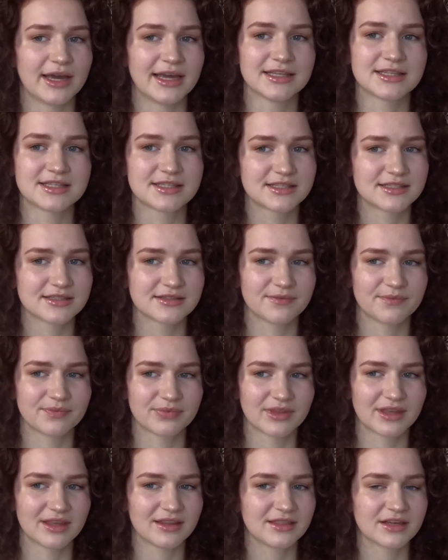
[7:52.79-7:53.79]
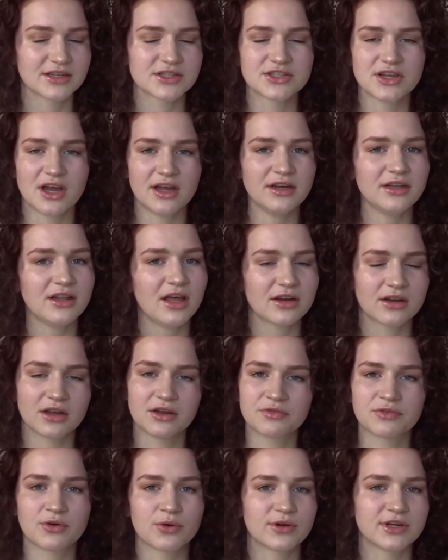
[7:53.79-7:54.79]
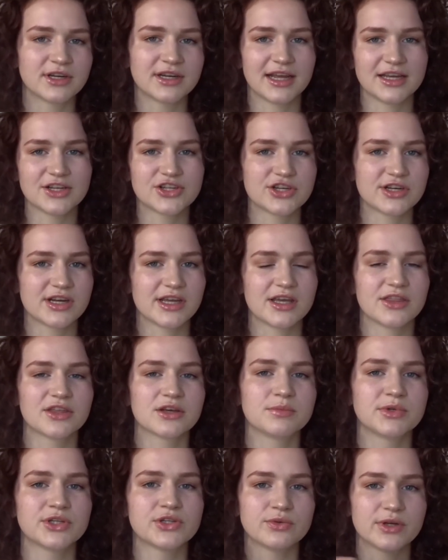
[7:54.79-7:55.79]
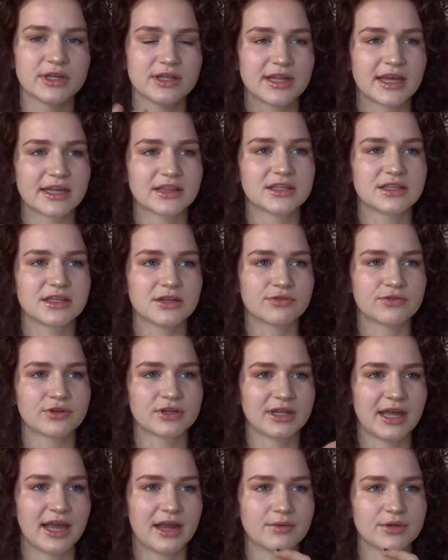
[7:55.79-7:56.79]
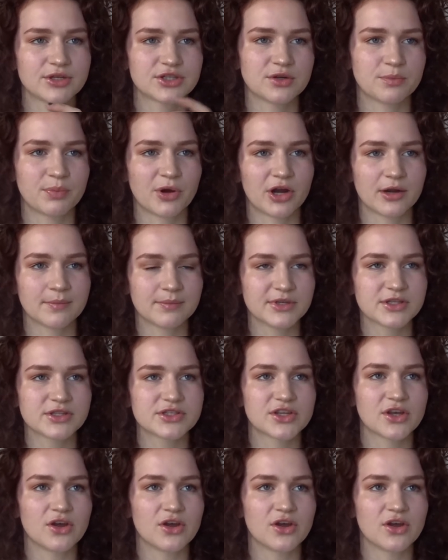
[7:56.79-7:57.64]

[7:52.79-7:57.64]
It's there's not a lot of coordination either between like the different language departments.